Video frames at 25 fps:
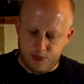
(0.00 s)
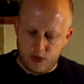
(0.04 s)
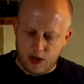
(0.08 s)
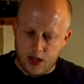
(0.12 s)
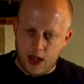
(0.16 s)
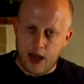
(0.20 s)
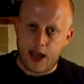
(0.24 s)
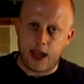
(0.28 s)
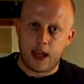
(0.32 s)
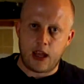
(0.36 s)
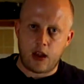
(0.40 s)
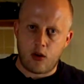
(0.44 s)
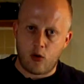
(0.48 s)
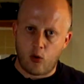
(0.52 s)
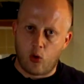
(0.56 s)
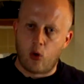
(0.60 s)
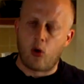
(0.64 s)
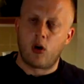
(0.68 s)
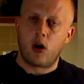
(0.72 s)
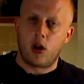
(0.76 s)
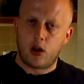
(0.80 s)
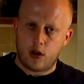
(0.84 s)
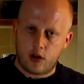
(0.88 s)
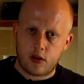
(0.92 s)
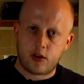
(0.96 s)
cake
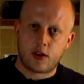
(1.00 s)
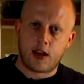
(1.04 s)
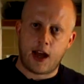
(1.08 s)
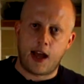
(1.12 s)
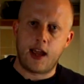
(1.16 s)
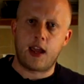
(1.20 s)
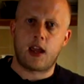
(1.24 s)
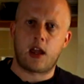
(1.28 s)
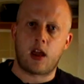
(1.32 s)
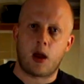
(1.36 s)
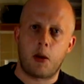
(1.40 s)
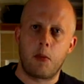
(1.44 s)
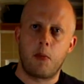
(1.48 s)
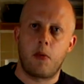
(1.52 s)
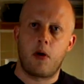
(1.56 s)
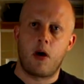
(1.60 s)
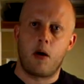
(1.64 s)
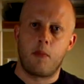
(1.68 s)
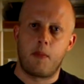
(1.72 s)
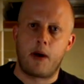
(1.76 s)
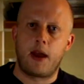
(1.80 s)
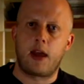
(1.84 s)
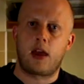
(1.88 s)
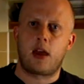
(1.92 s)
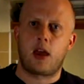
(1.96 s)
or skake
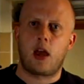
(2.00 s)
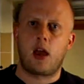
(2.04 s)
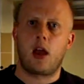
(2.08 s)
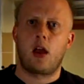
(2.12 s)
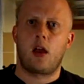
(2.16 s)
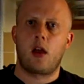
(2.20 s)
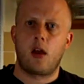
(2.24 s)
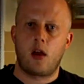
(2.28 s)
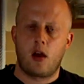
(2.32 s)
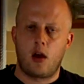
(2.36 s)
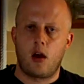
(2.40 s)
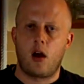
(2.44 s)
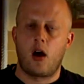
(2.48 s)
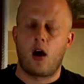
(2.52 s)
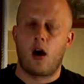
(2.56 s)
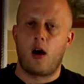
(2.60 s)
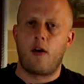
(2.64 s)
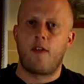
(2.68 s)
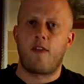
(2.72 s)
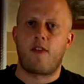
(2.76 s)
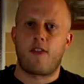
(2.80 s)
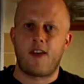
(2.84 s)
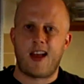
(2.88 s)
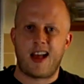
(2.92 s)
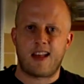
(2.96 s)
making
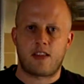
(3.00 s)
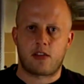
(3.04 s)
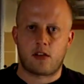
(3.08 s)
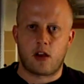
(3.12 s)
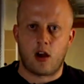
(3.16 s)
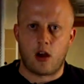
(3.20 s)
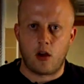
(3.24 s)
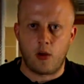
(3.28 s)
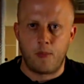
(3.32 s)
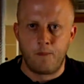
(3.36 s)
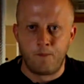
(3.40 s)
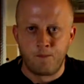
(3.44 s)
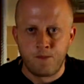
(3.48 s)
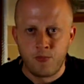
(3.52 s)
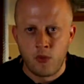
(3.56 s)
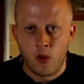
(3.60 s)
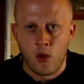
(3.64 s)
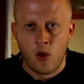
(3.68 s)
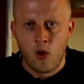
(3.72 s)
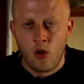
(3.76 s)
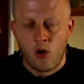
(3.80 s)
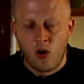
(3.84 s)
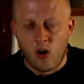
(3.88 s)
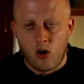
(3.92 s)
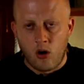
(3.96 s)
fiasco?
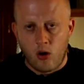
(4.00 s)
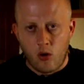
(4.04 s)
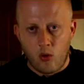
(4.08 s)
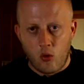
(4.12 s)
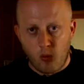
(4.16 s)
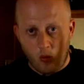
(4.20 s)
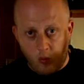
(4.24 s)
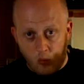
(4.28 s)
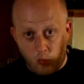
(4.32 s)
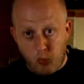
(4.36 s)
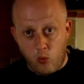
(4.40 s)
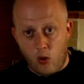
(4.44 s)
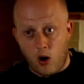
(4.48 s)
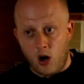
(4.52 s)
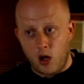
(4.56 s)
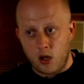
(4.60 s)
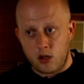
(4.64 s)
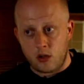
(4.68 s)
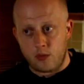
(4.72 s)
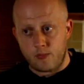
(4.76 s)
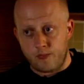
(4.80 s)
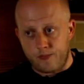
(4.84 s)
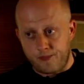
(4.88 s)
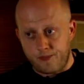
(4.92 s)
1,